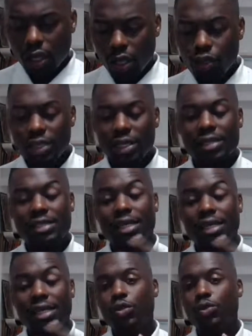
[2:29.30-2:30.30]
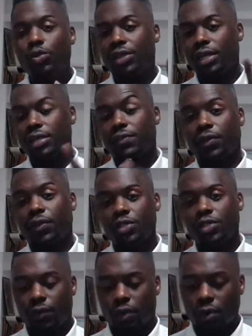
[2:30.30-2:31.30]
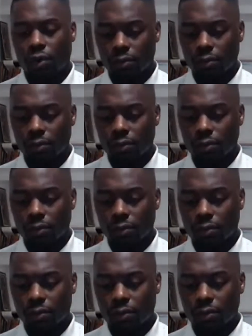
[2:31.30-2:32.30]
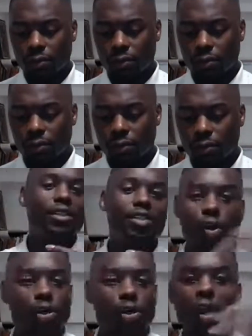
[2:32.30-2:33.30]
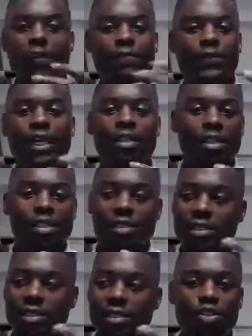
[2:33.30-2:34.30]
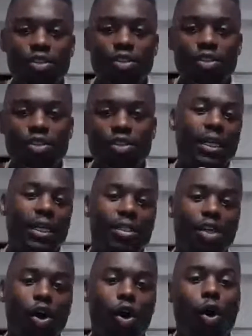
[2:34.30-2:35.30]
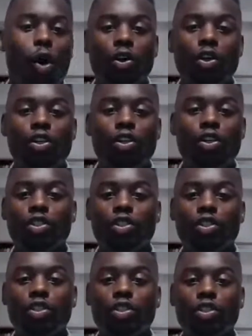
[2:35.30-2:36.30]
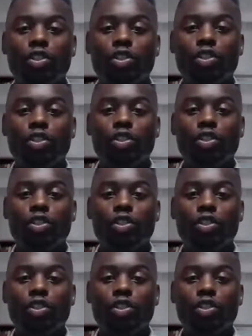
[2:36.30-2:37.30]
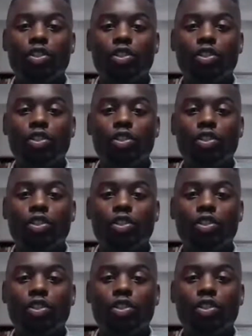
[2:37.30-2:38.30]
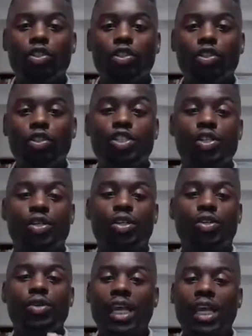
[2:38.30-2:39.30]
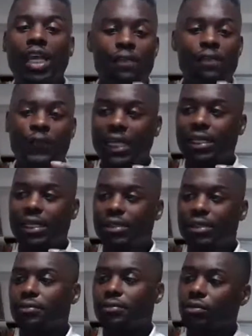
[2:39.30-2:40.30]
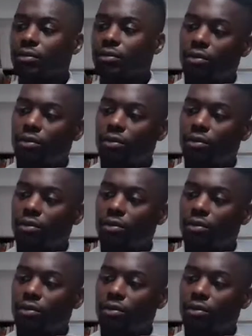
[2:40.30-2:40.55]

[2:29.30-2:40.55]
You need to understand two things. First of all, you can't fight the snow, you can't fight the sun, you can't fight it. All you can do is learn from it. So nature, you can't fight it.